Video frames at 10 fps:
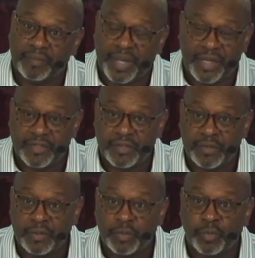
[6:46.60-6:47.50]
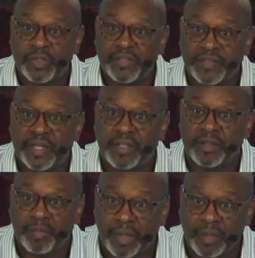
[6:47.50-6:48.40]
Pastor, you're resetting
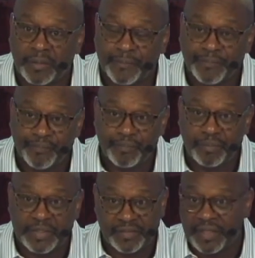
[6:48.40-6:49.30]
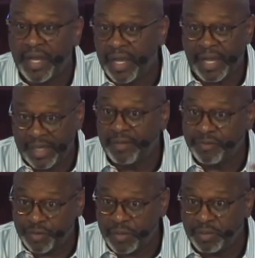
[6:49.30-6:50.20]
the bar, because I
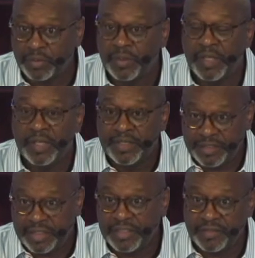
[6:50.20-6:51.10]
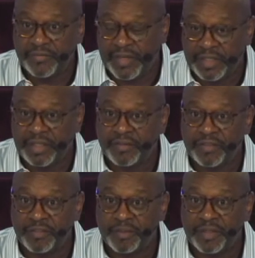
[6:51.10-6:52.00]
have trouble teaching
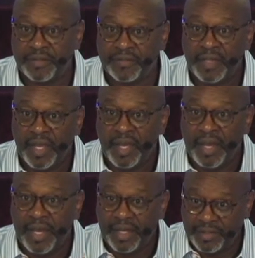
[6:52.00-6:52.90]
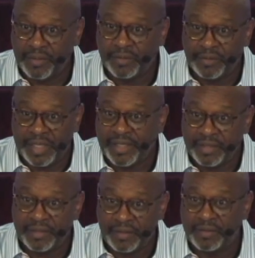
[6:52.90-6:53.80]
finances because I don't like
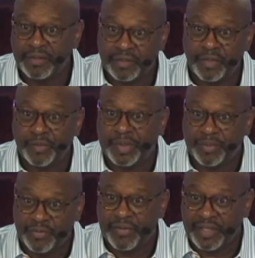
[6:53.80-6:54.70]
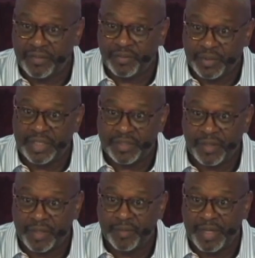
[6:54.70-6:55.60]
the look on people's face when I
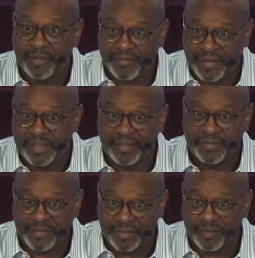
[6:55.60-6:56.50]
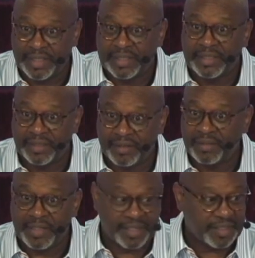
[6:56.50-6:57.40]
talk about finances and money. It
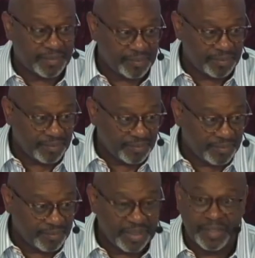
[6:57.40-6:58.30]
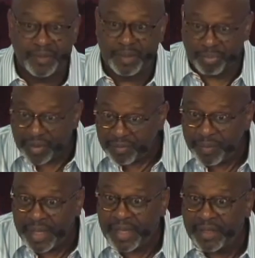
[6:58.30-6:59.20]
look like either my breath
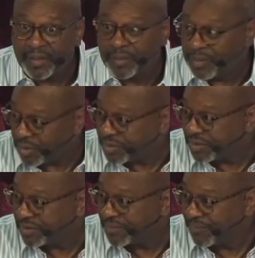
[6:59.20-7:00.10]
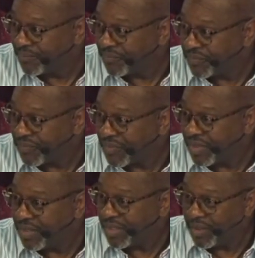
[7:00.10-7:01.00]
bad or I'm cursing.
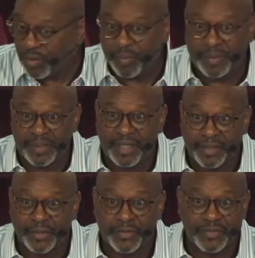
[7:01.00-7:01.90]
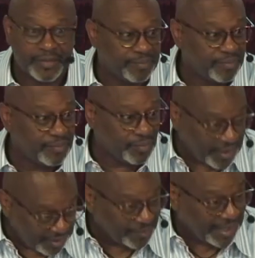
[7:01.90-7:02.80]
And I hope not cursing
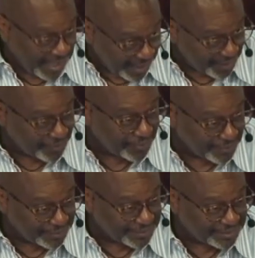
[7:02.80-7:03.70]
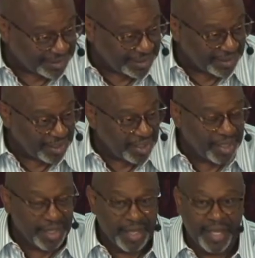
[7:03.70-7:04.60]
while I'm live. Okay.
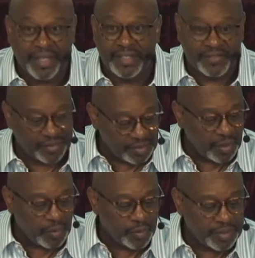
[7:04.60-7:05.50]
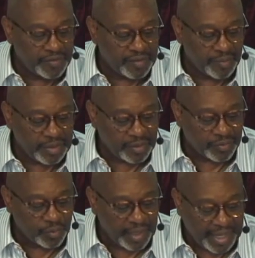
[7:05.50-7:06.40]
And he said, no. He said,
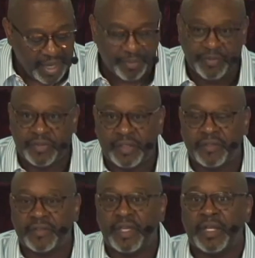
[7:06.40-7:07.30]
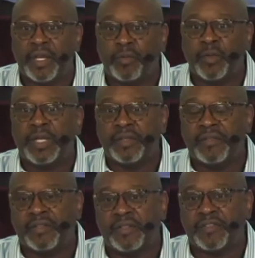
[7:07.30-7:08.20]
because what happens is, and I read
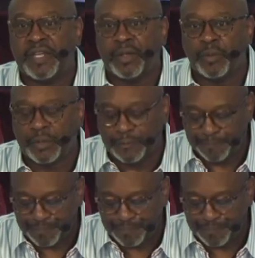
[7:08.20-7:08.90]
this in the psych world.